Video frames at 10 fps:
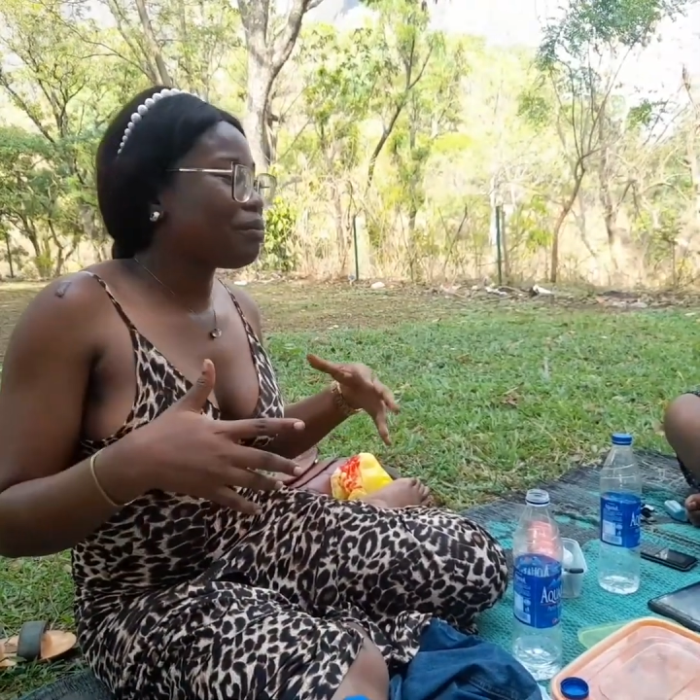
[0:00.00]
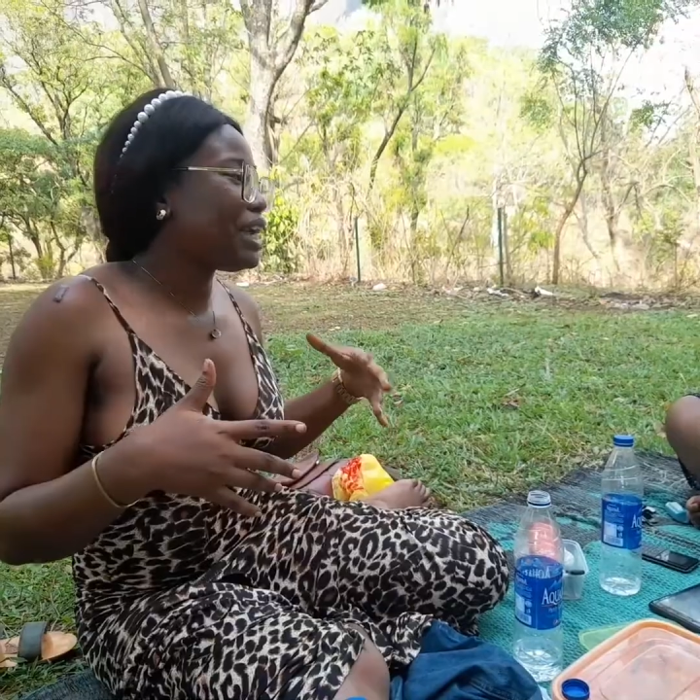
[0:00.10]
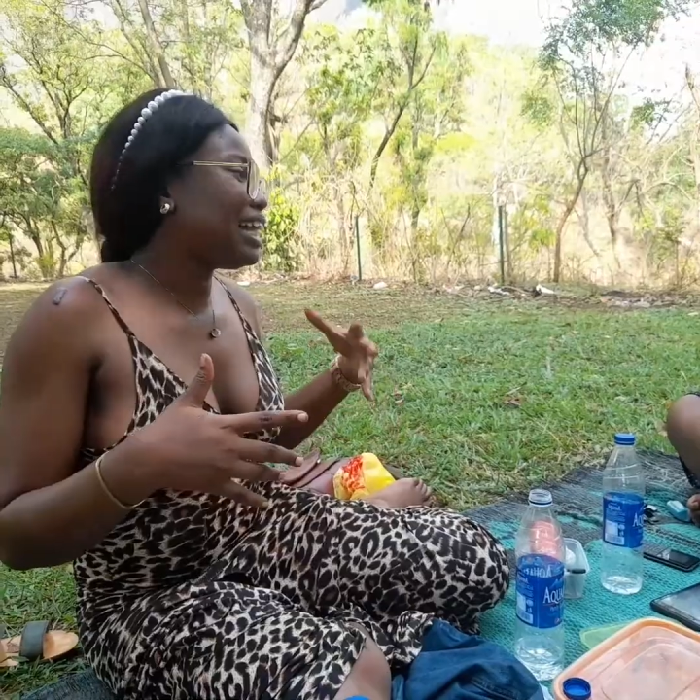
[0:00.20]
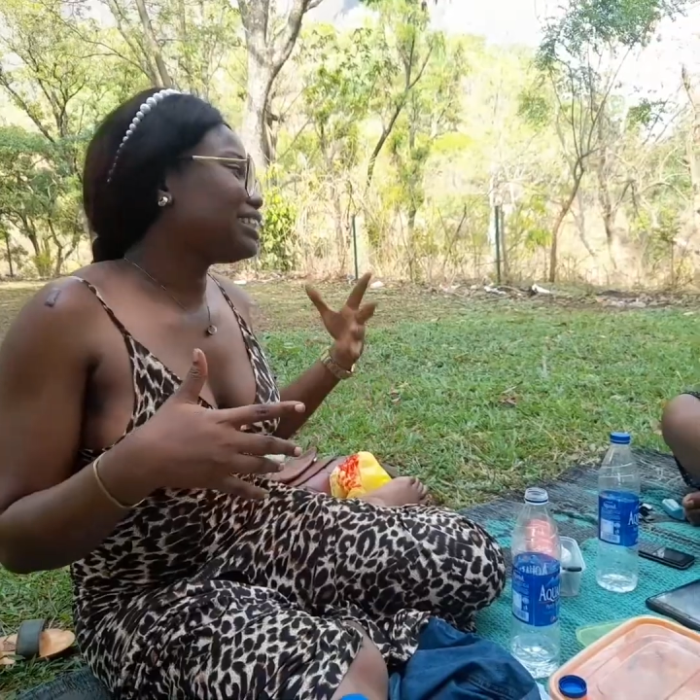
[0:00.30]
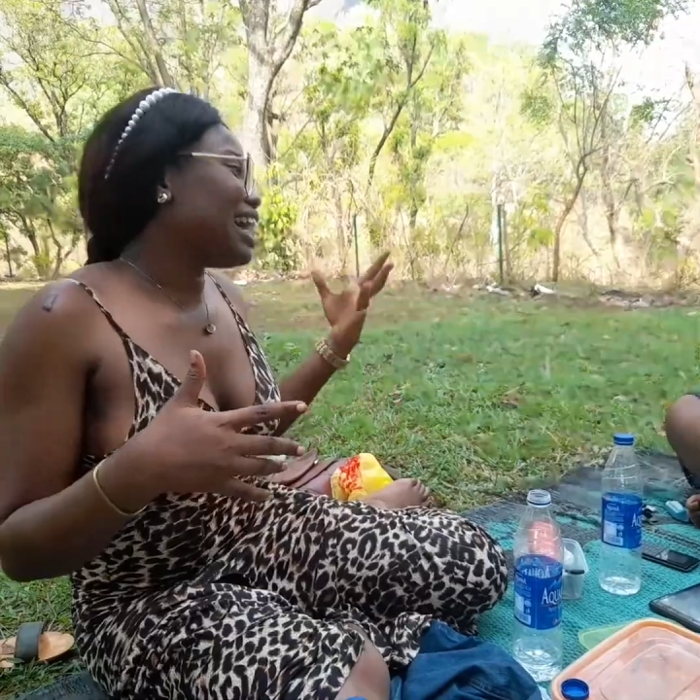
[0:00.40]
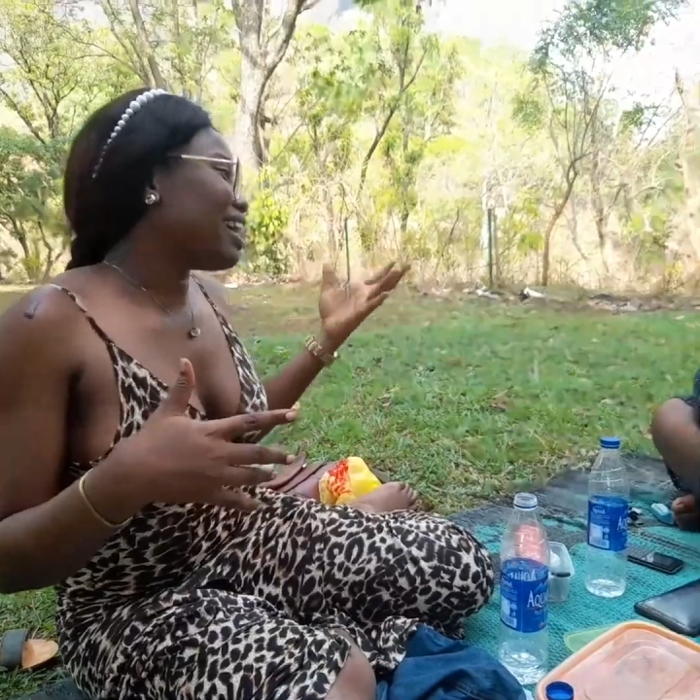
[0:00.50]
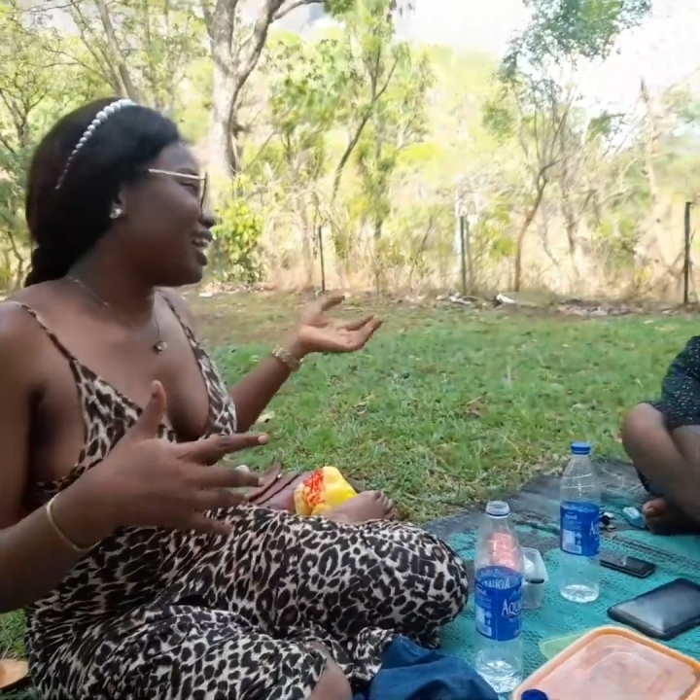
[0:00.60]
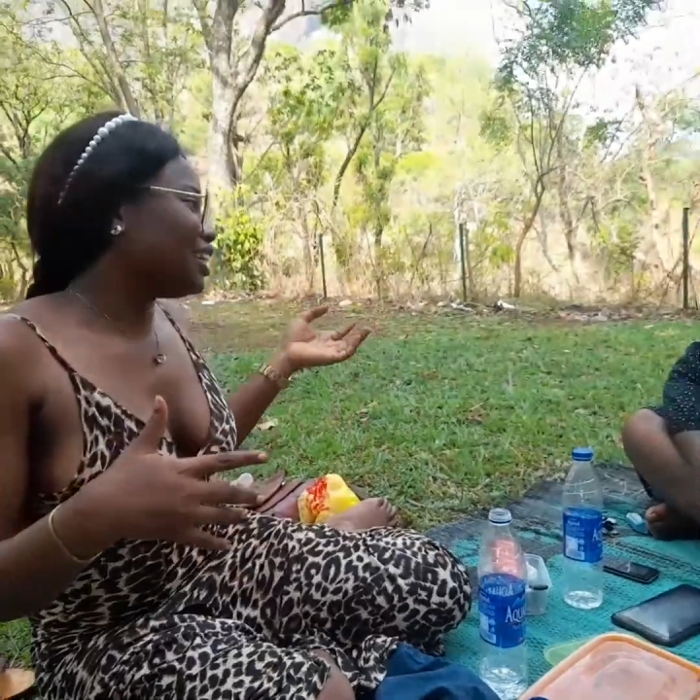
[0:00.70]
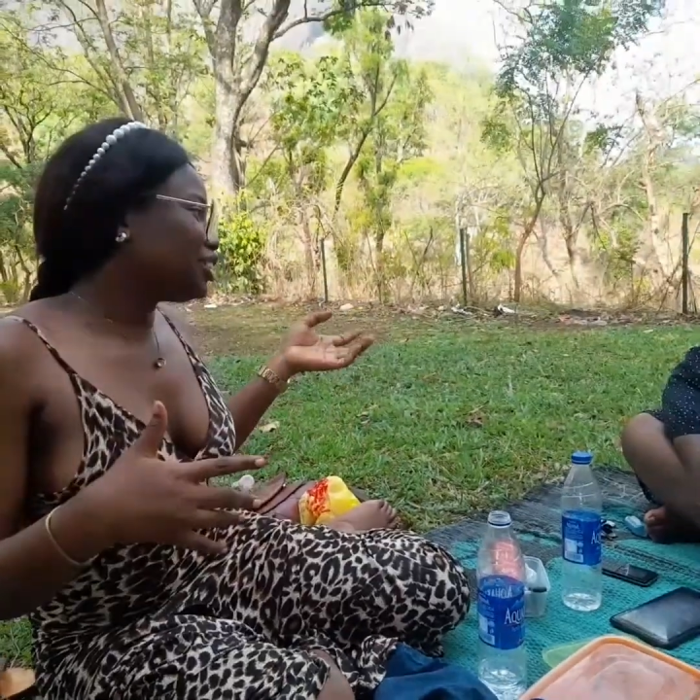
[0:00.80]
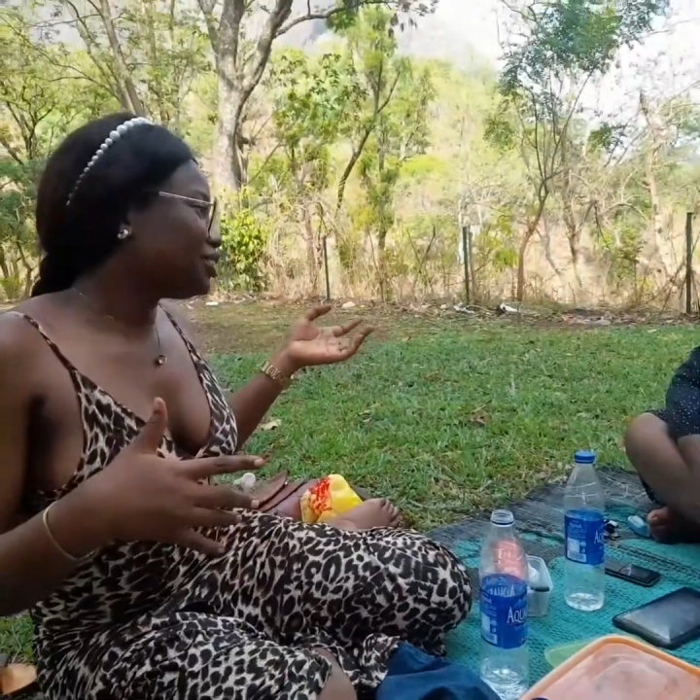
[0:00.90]
what is even
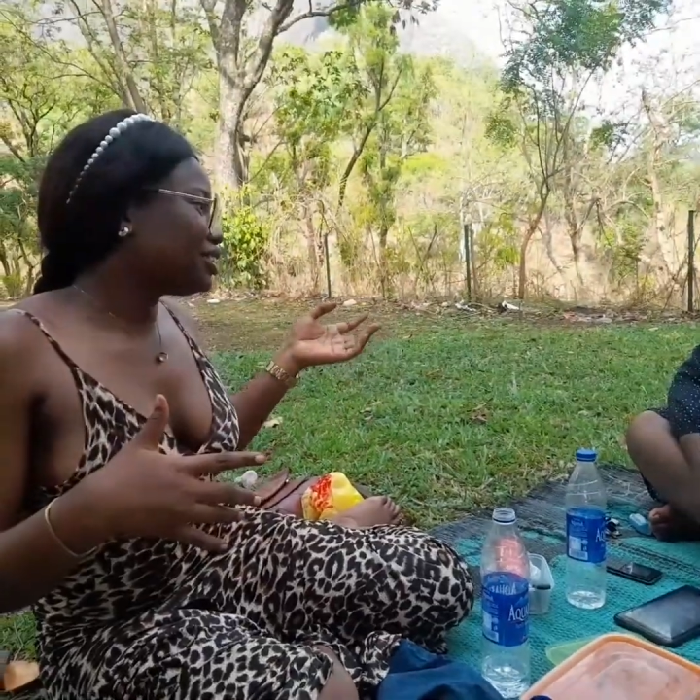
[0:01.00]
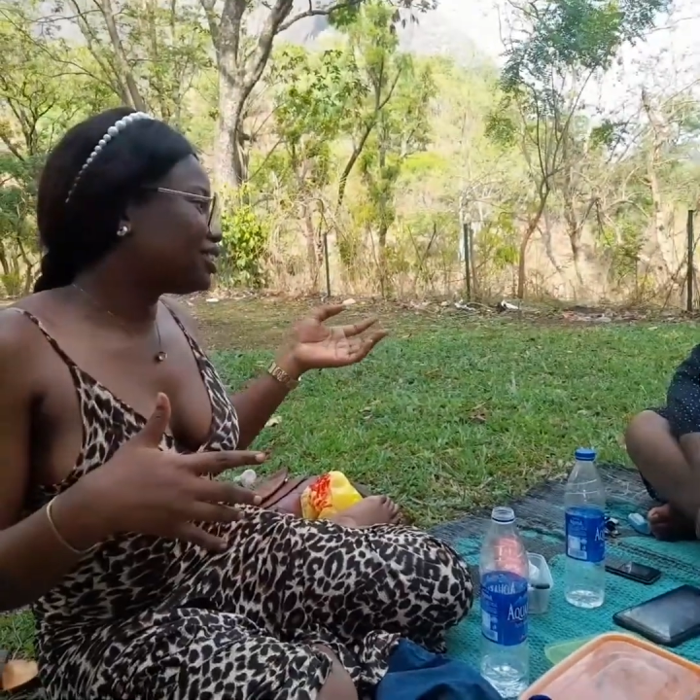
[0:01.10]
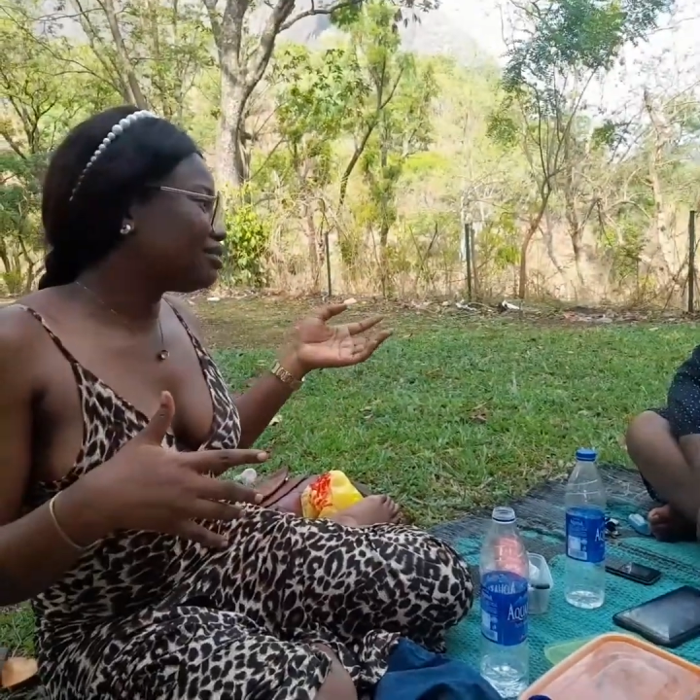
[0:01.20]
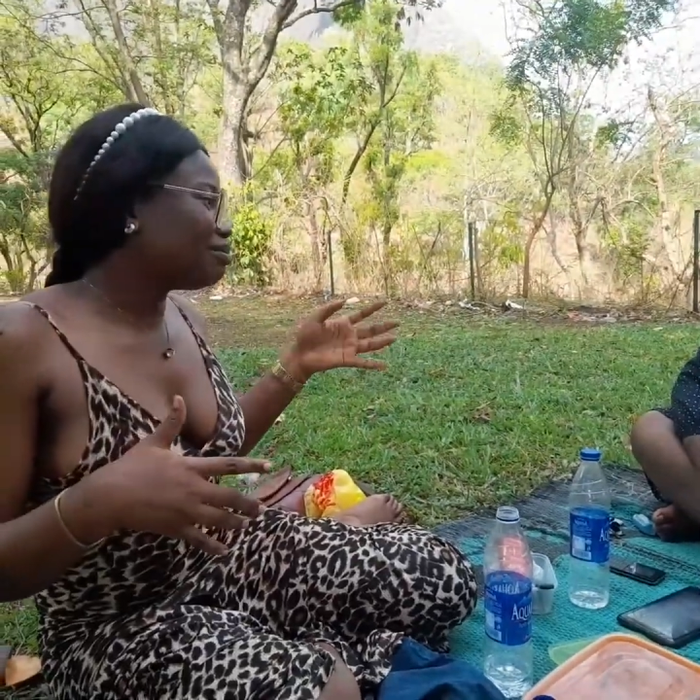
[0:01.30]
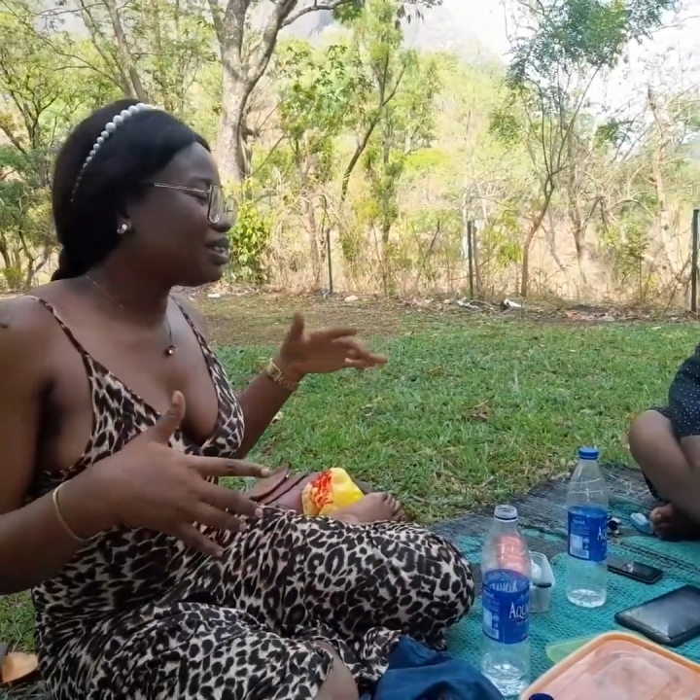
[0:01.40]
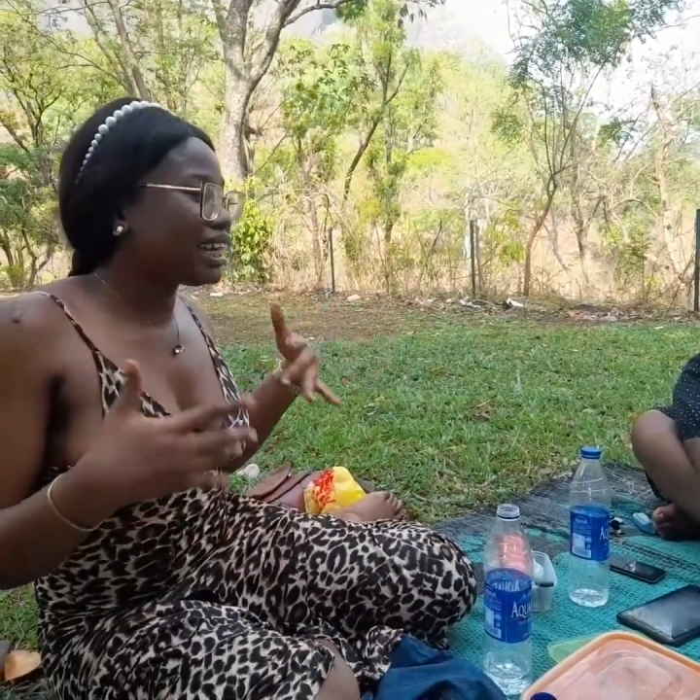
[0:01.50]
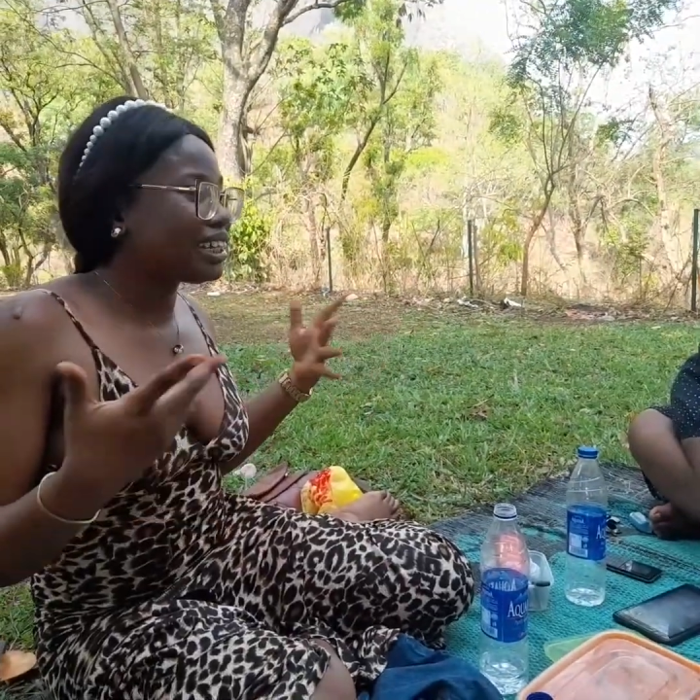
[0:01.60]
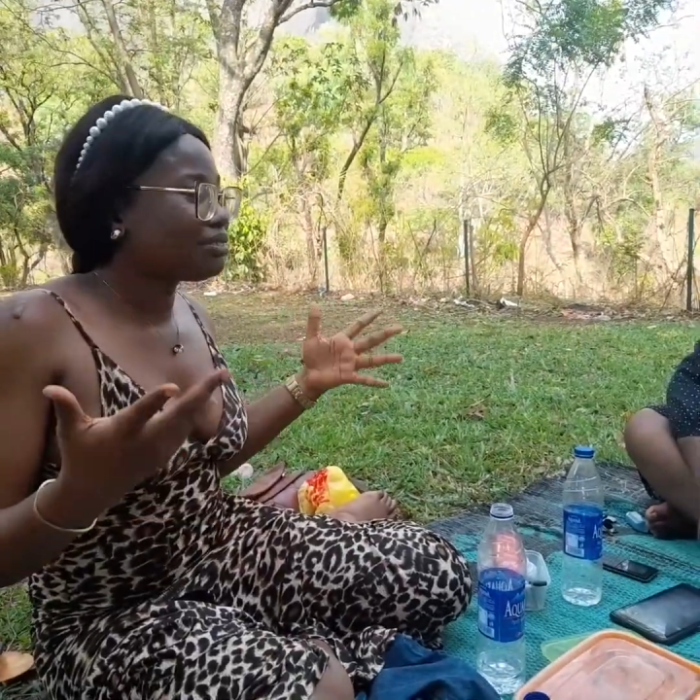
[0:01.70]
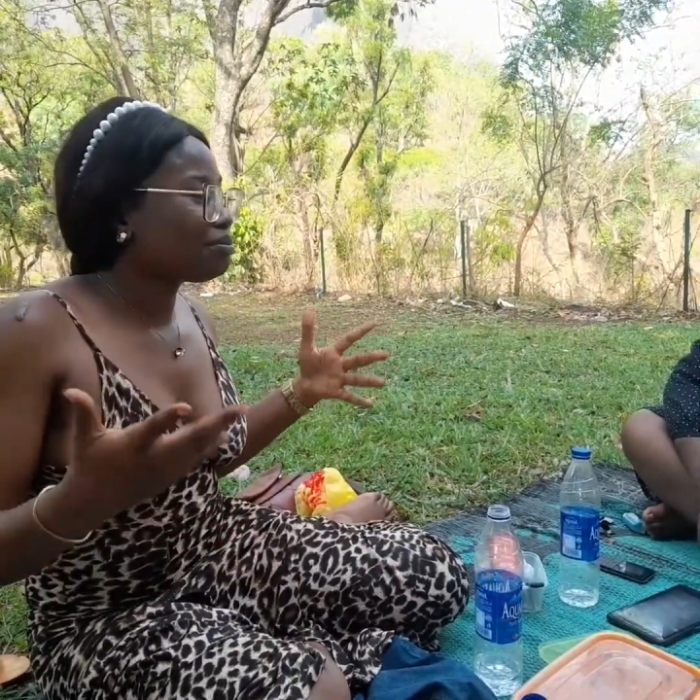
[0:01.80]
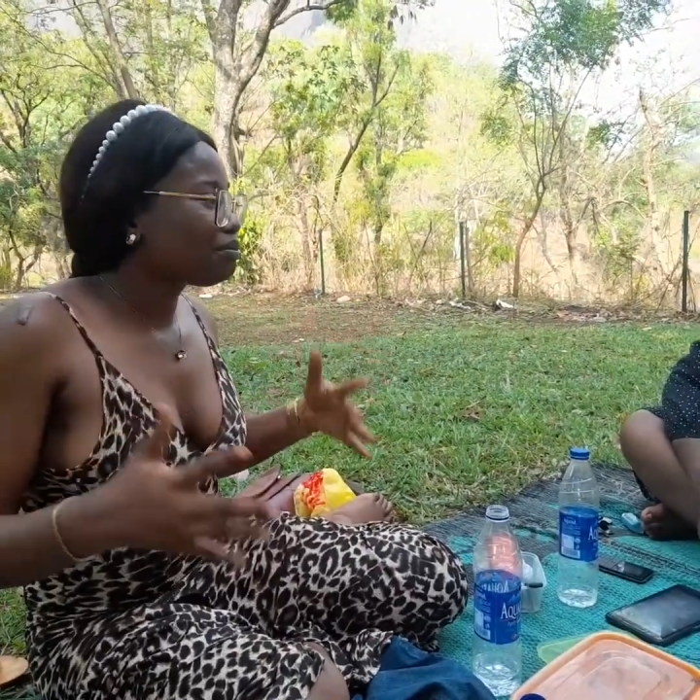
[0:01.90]
annoying me? Like,
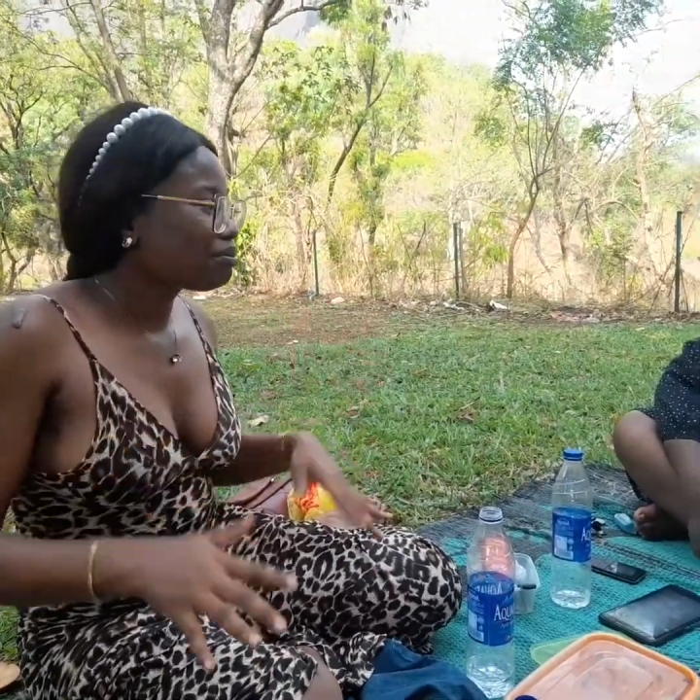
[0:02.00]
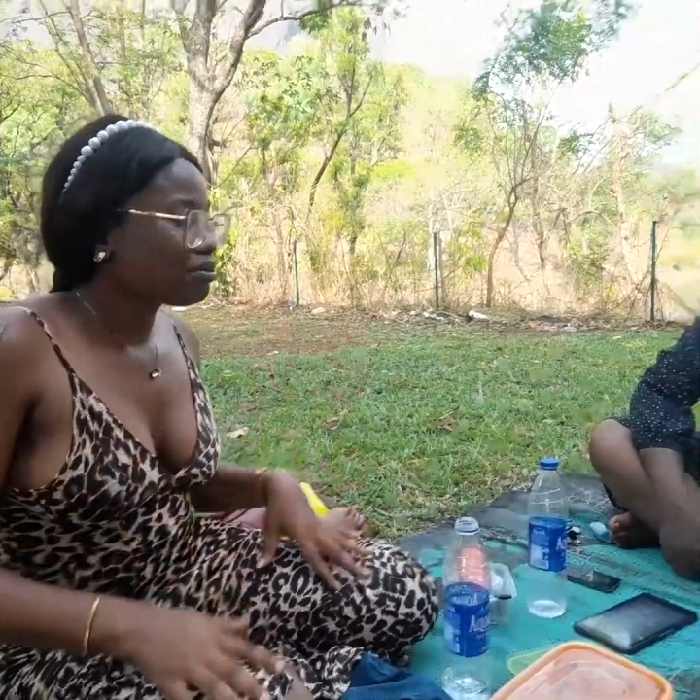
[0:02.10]
you leave